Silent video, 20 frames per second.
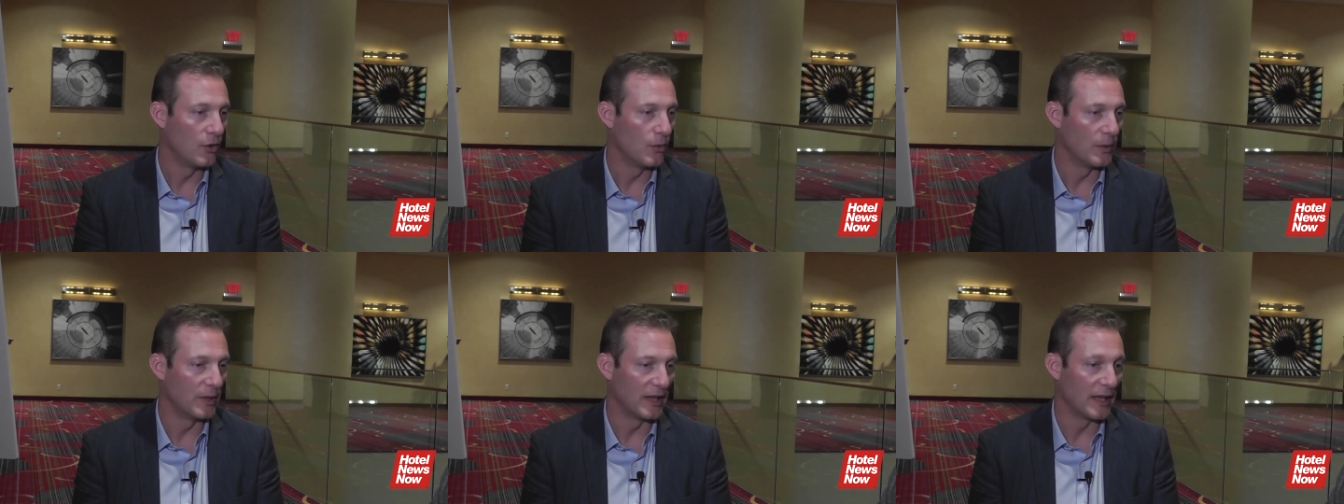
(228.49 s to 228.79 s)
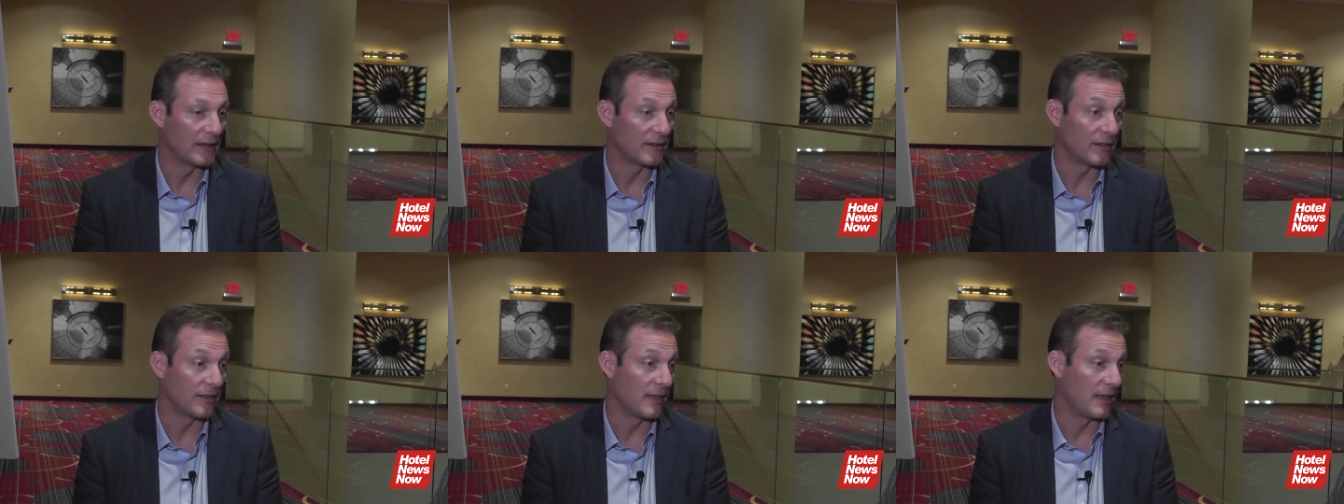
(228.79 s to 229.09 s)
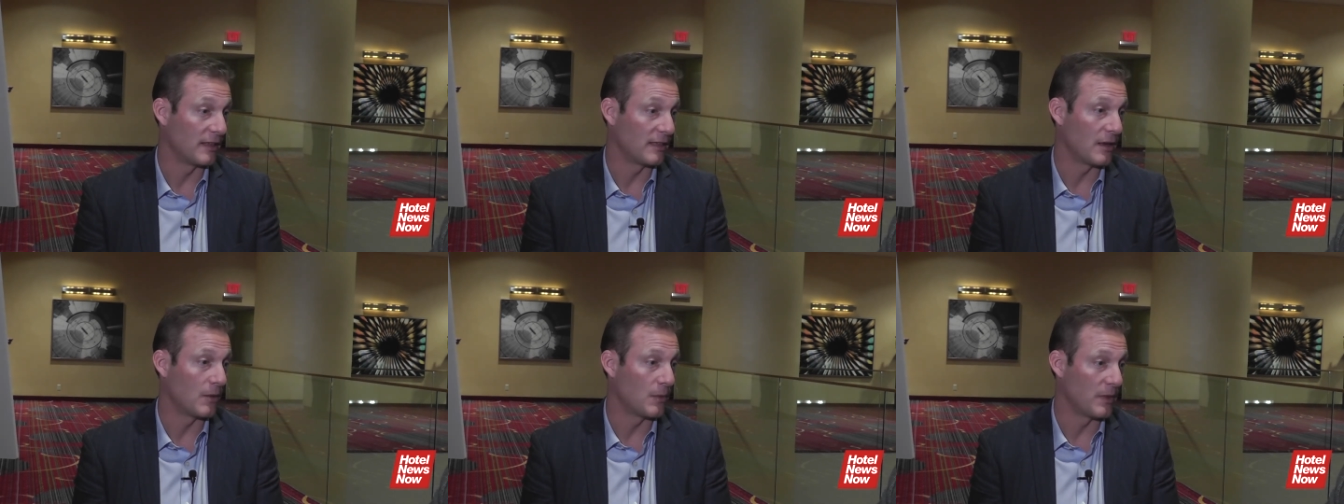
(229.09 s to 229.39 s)
We like to
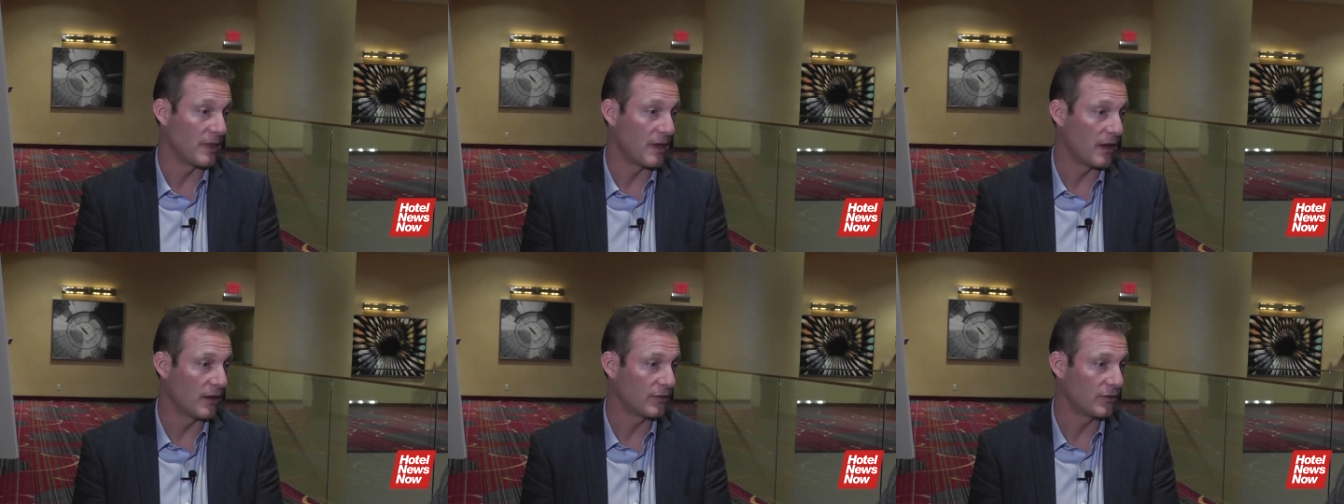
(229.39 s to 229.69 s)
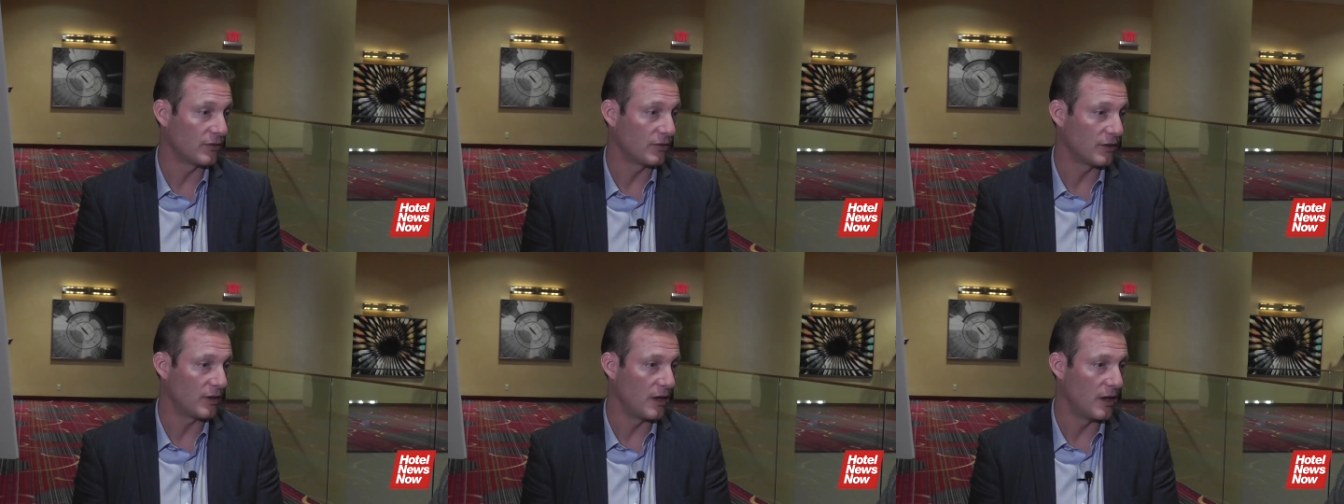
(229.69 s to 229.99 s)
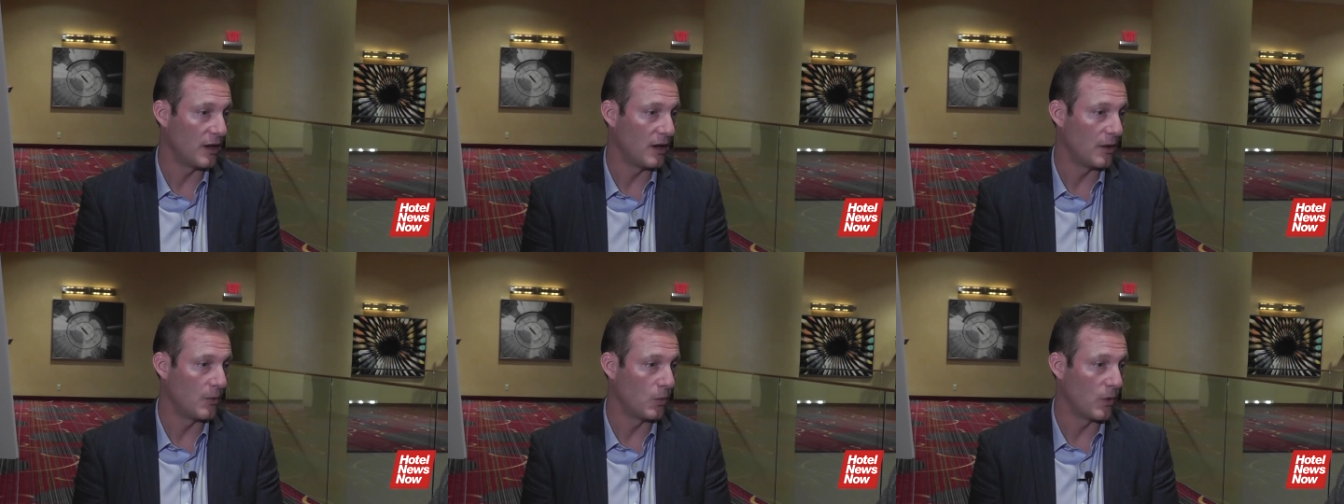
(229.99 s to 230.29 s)
think that with us,
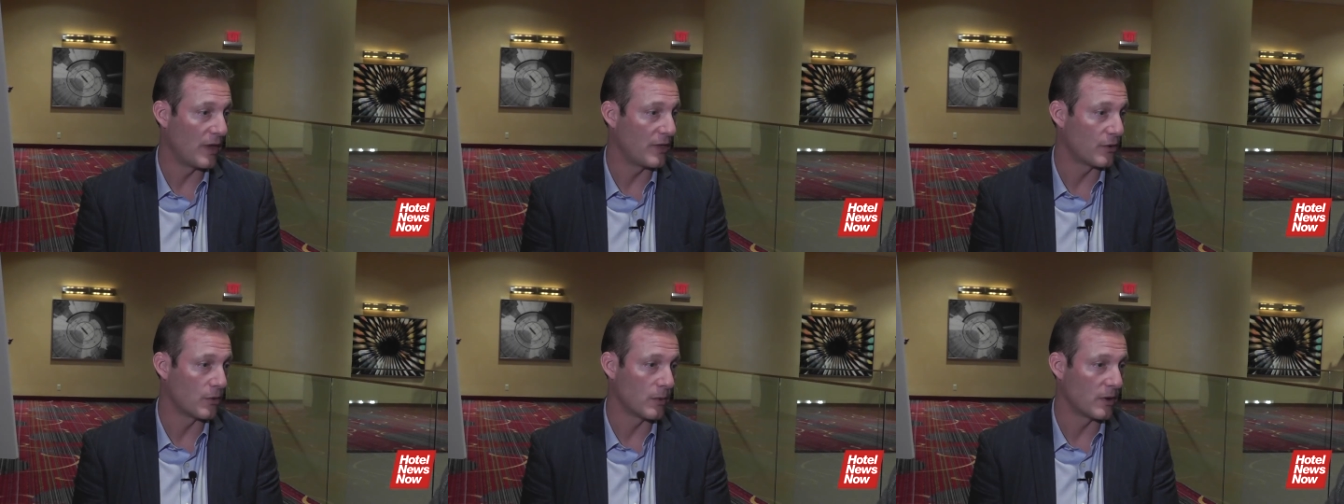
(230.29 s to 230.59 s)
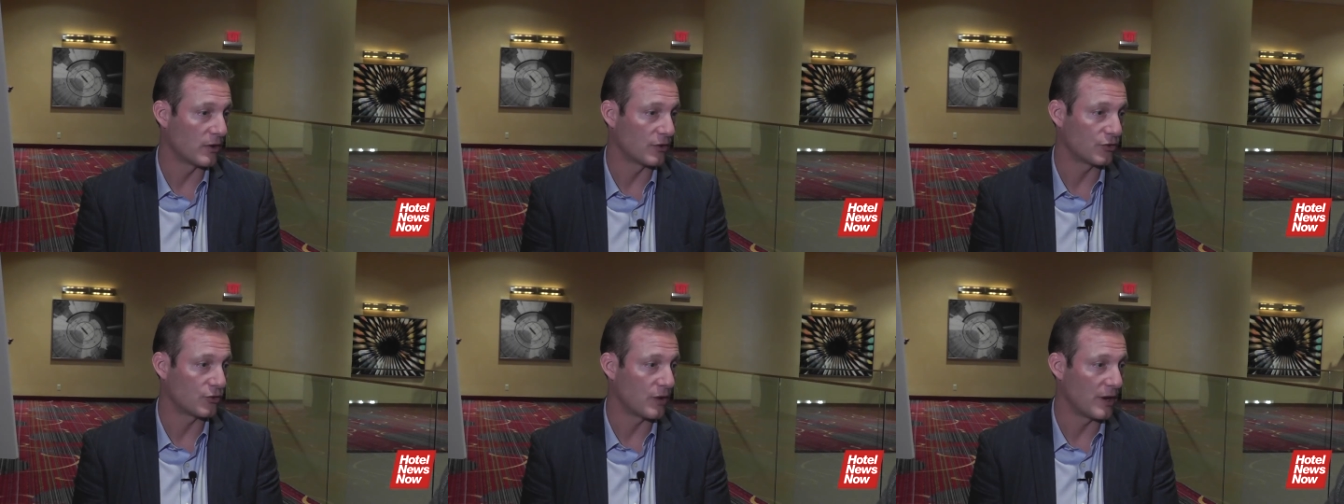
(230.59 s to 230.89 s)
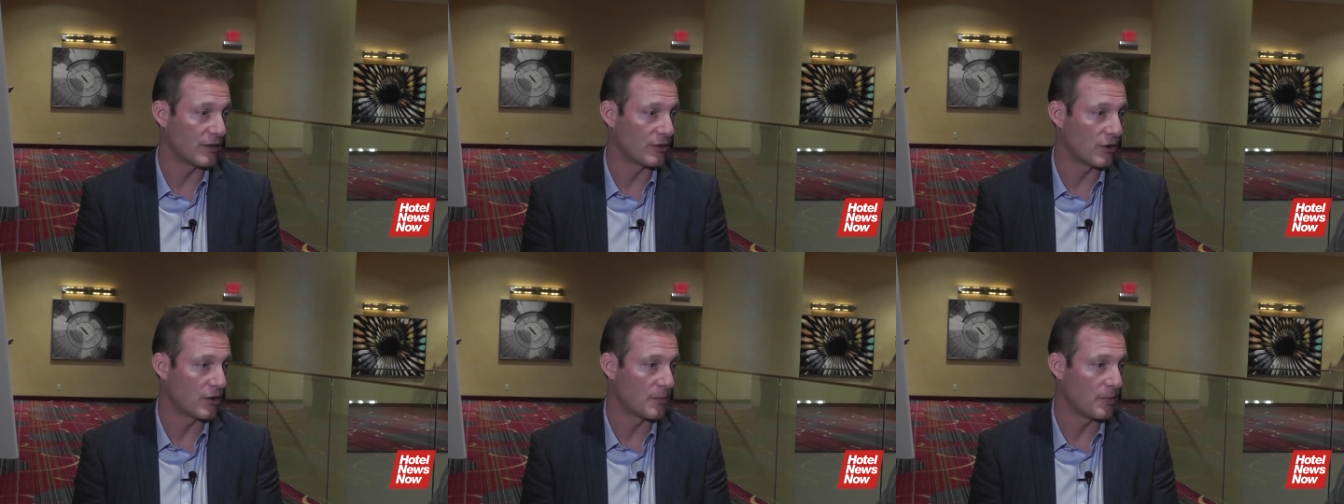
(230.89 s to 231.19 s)
uh, whether we're a
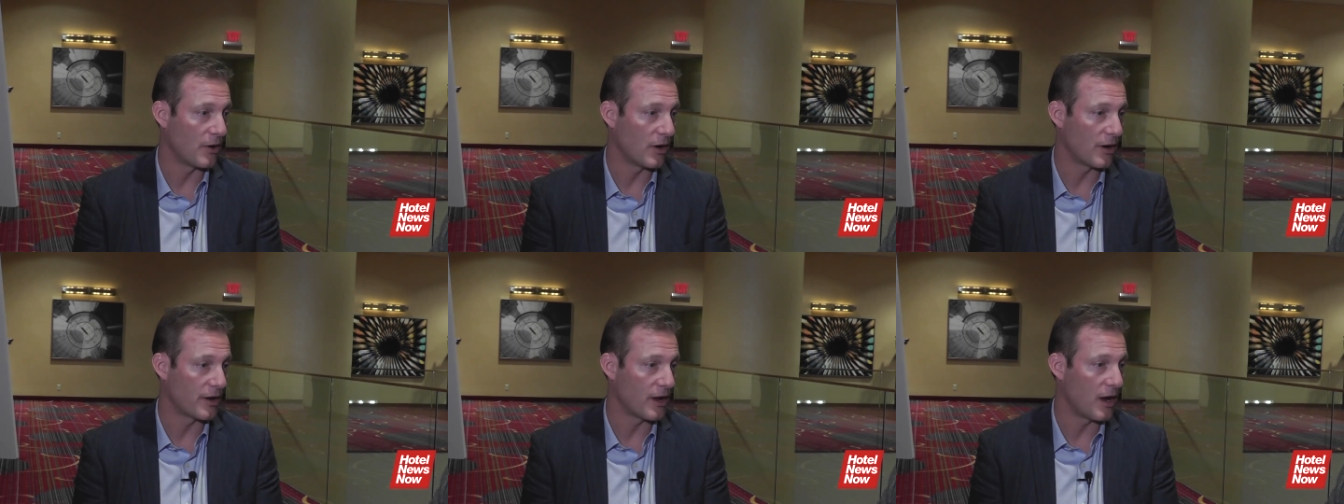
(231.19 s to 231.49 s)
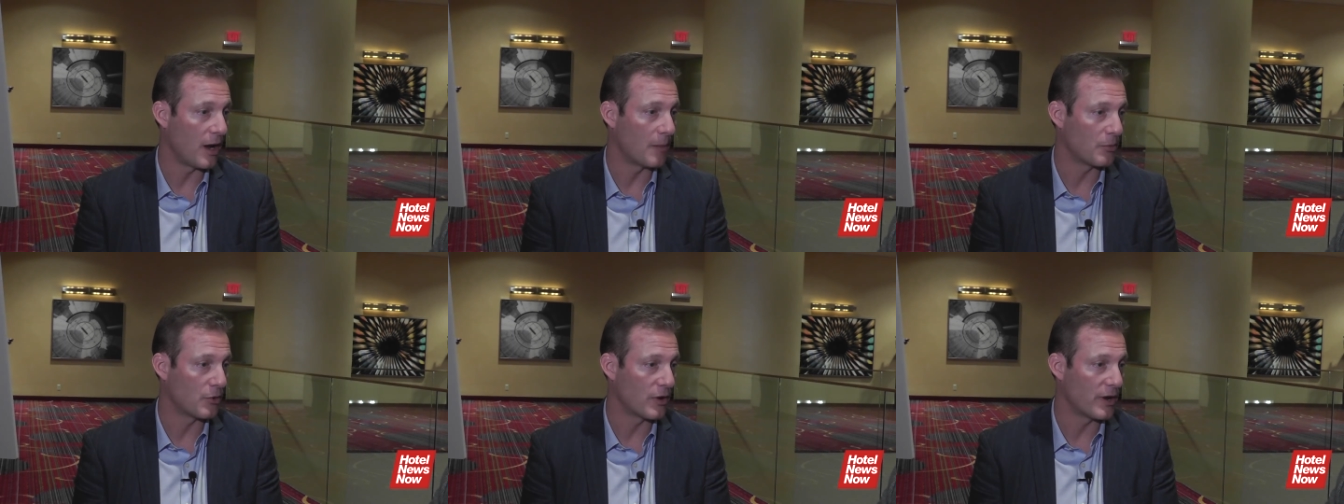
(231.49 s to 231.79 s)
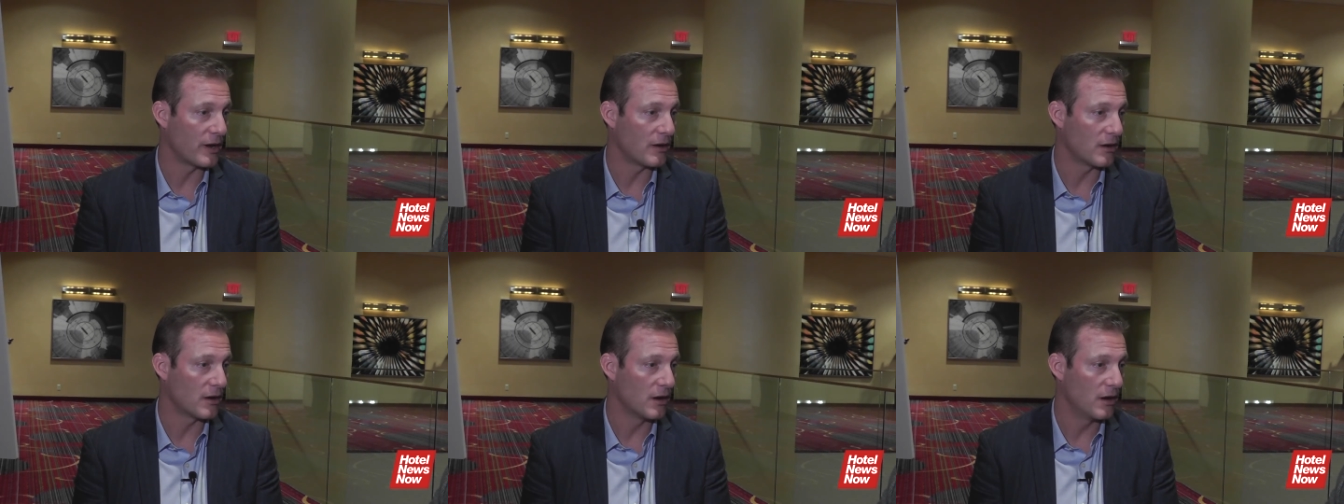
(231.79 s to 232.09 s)
straight third party
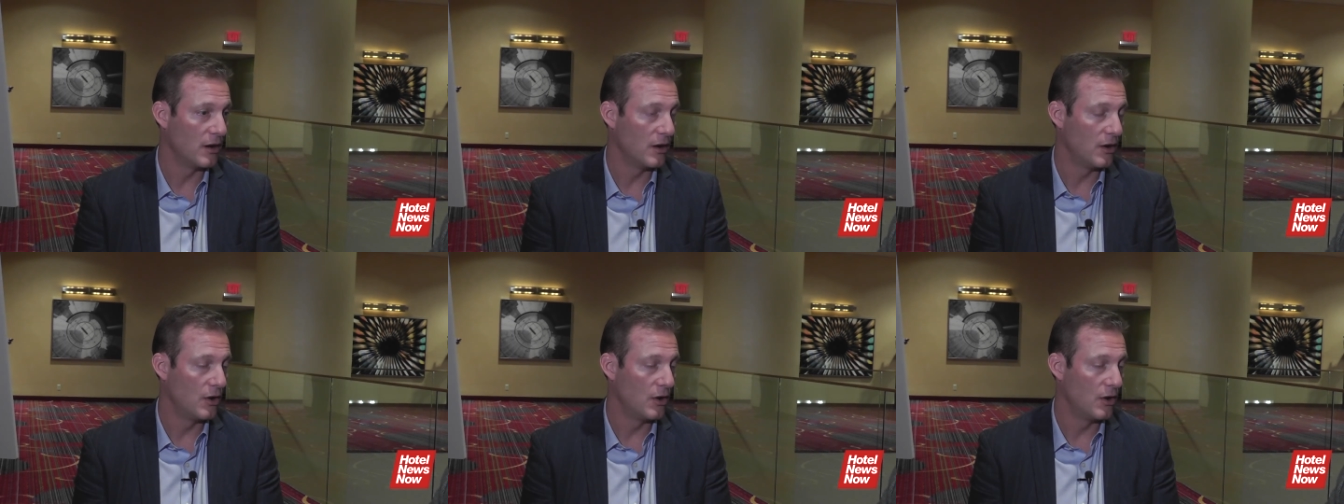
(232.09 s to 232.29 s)
operator